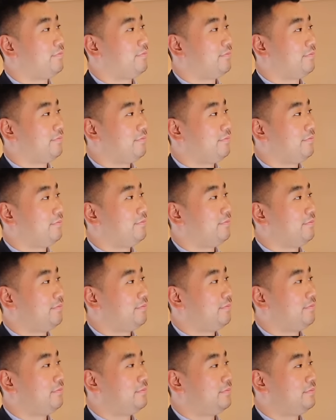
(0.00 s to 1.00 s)

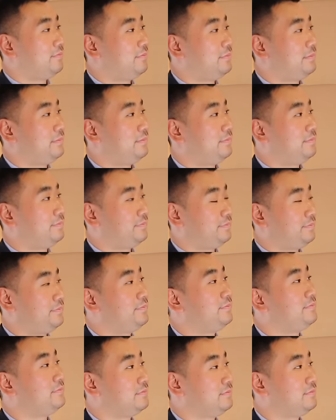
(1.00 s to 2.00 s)

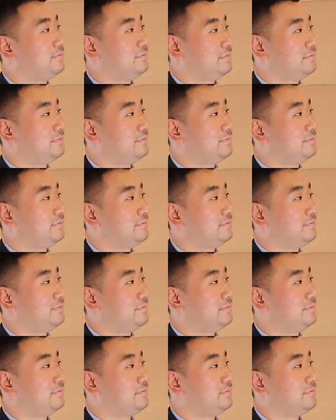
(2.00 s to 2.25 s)
No words are spoken by the person on screen.